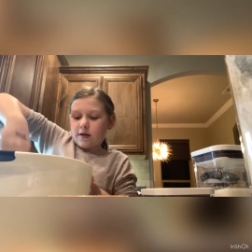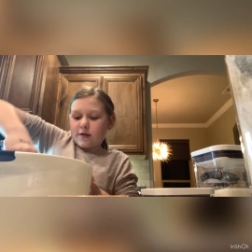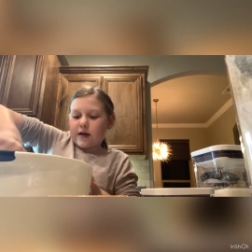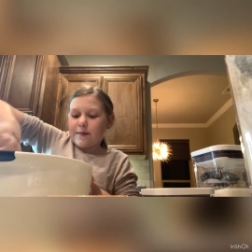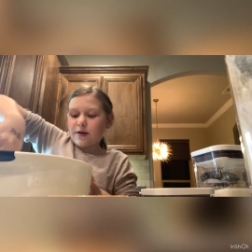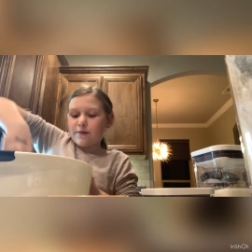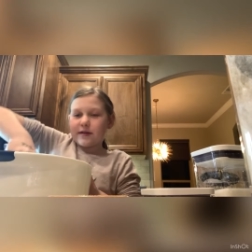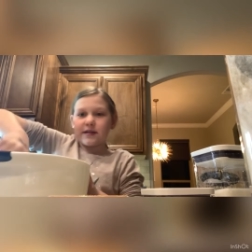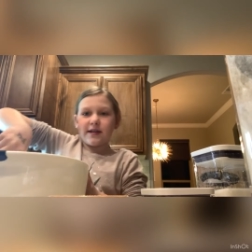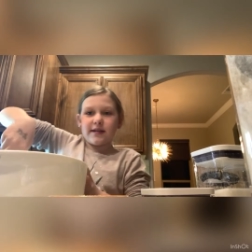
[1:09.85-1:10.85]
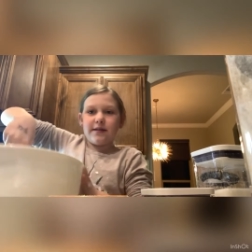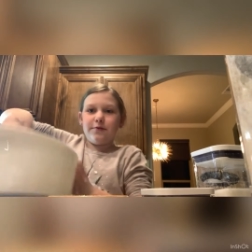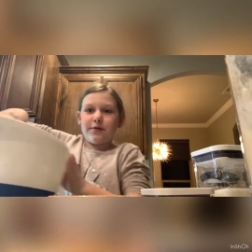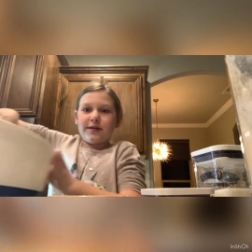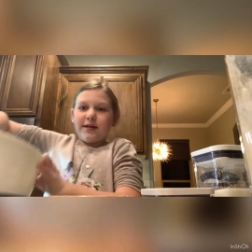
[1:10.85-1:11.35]
So I'm going to whisk this and
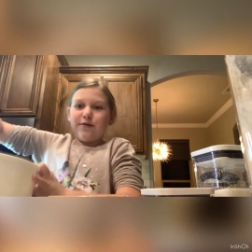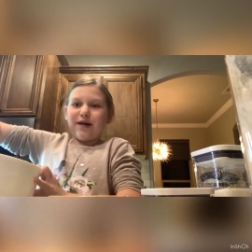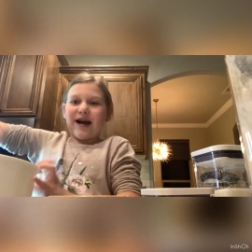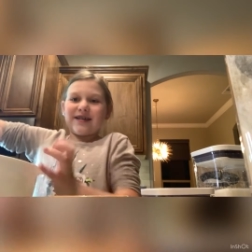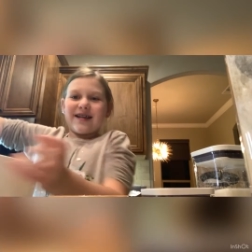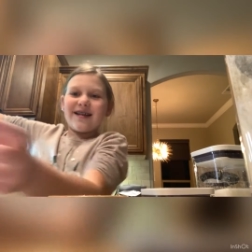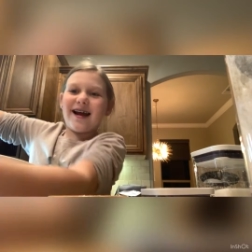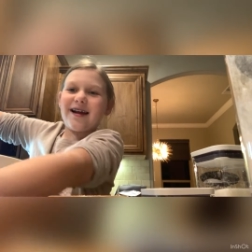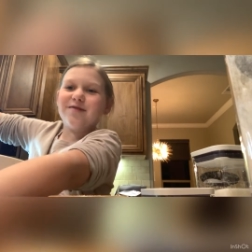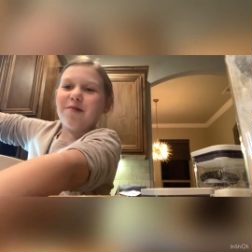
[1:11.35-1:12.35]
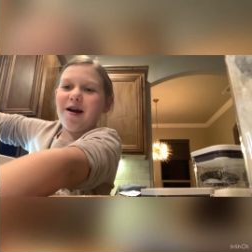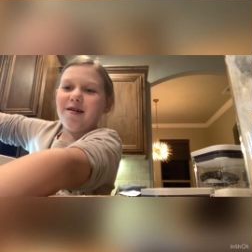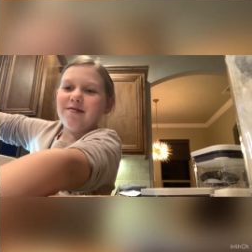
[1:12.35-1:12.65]
we'll see you guys at the next part.